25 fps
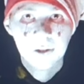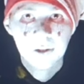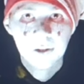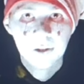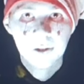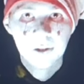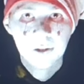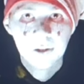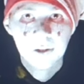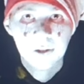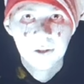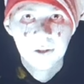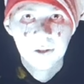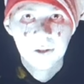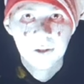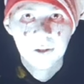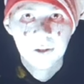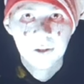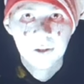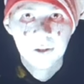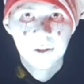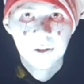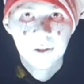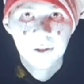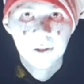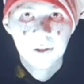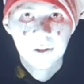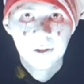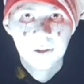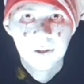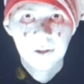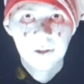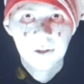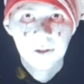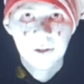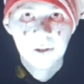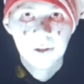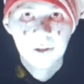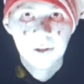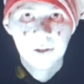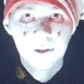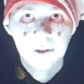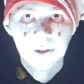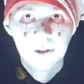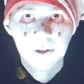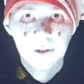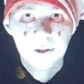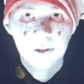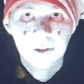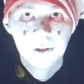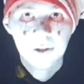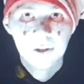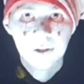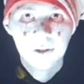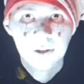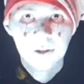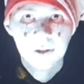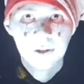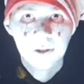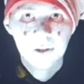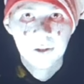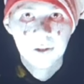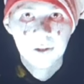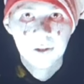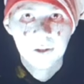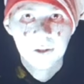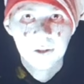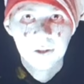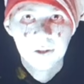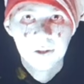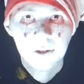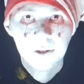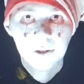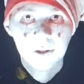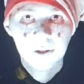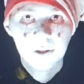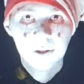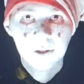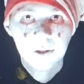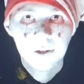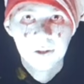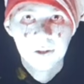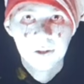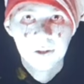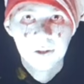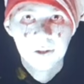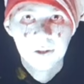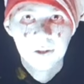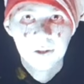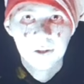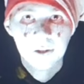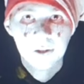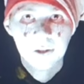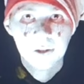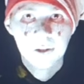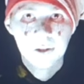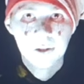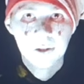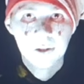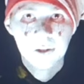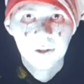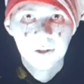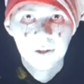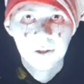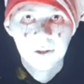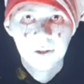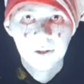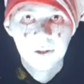This person isn't speaking.